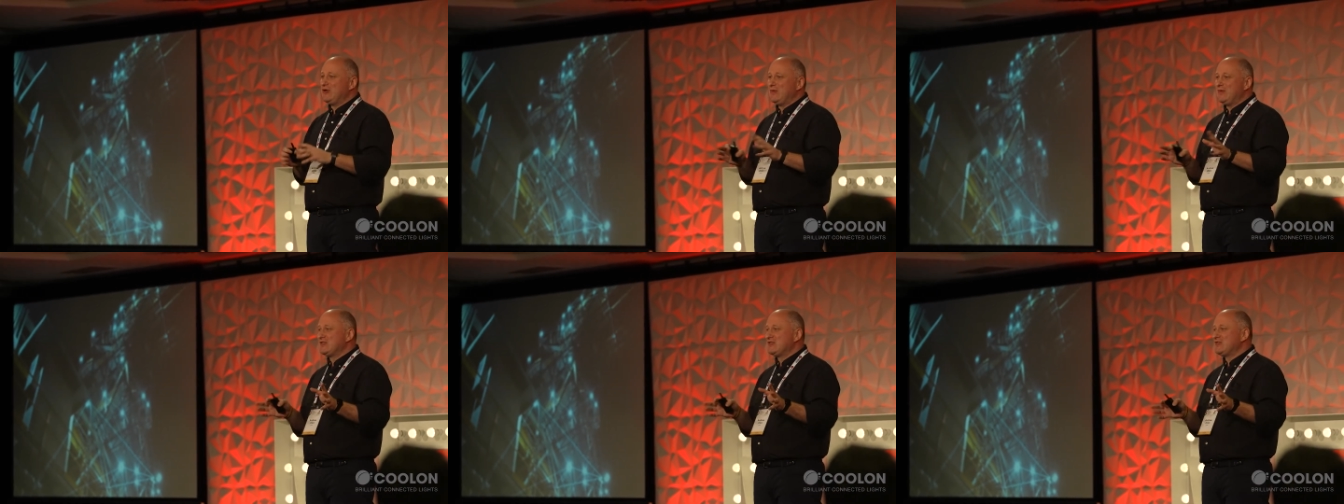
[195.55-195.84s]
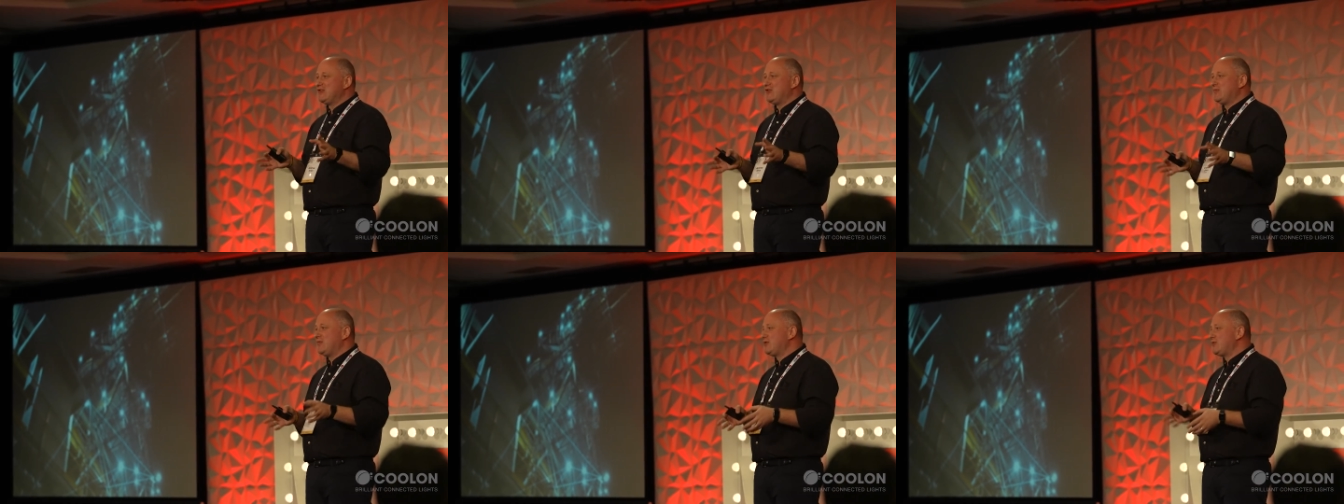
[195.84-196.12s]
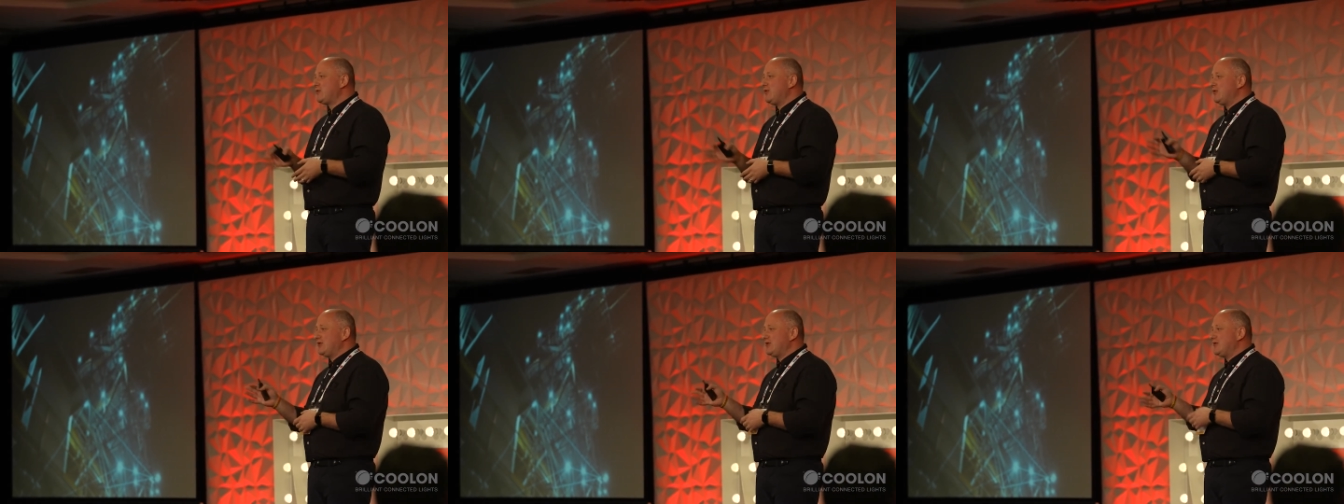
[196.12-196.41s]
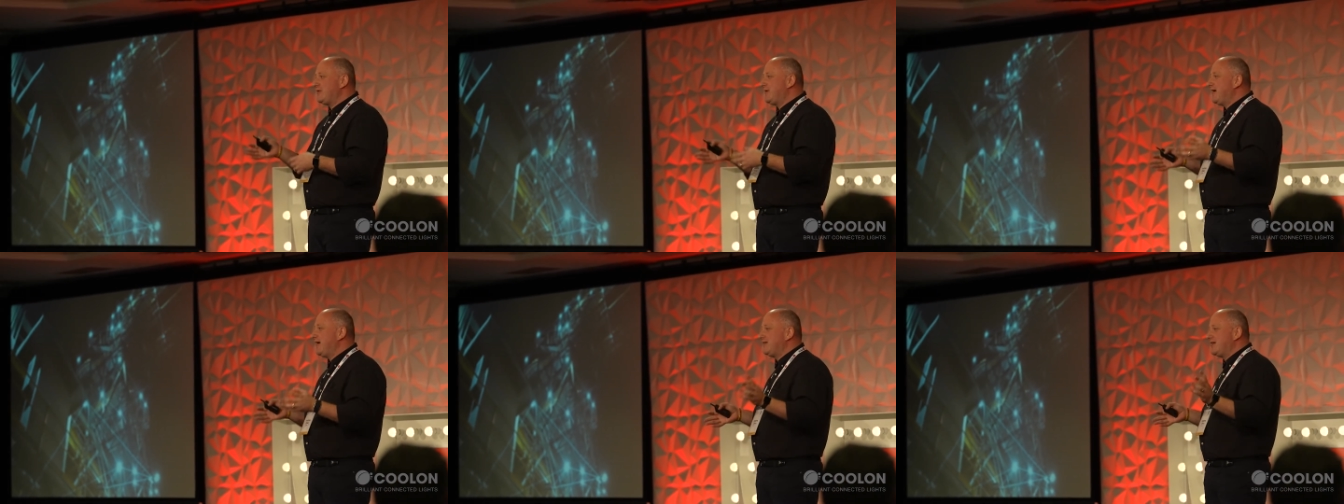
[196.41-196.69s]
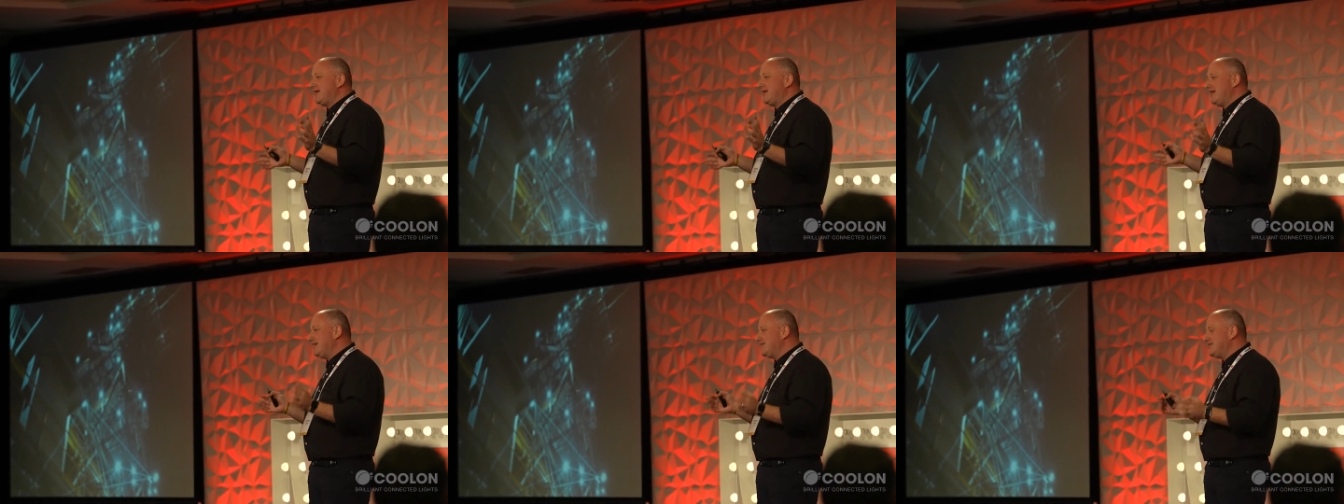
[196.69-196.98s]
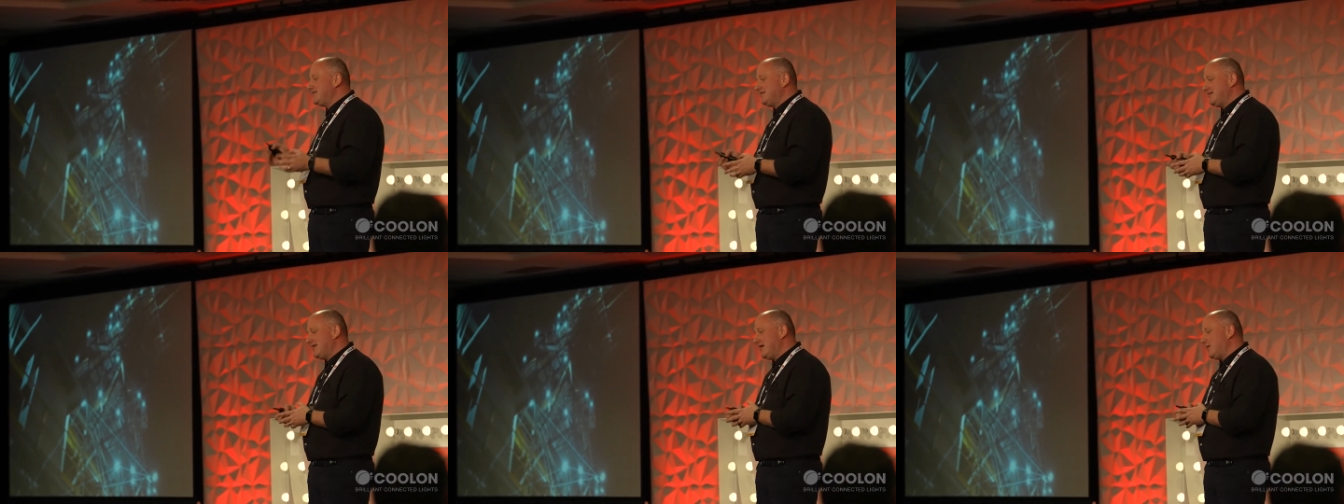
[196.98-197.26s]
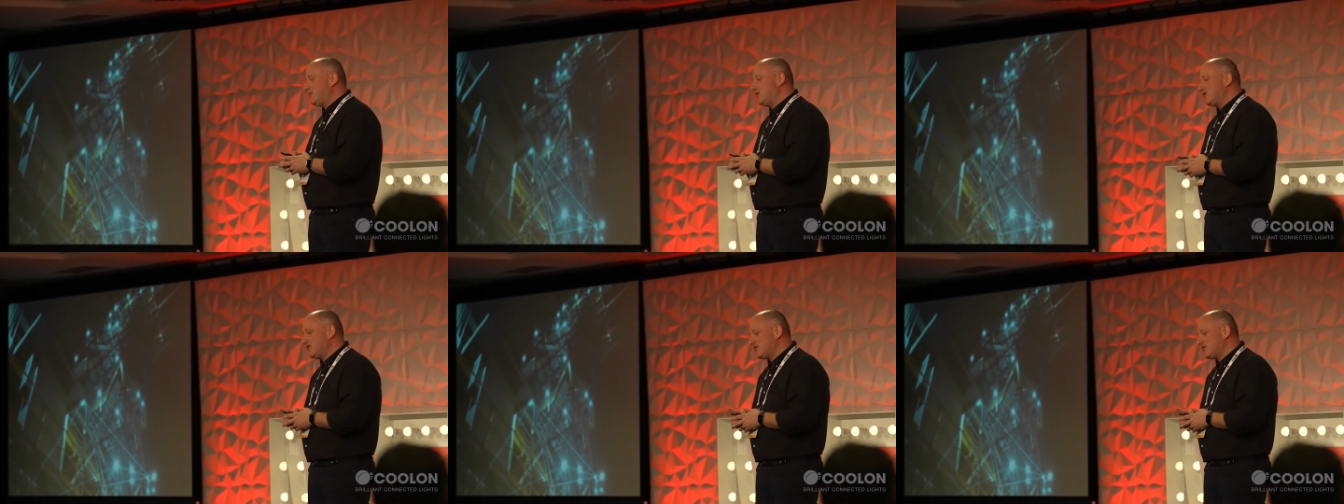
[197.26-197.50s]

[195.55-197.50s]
so no one's going to be crawling around connecting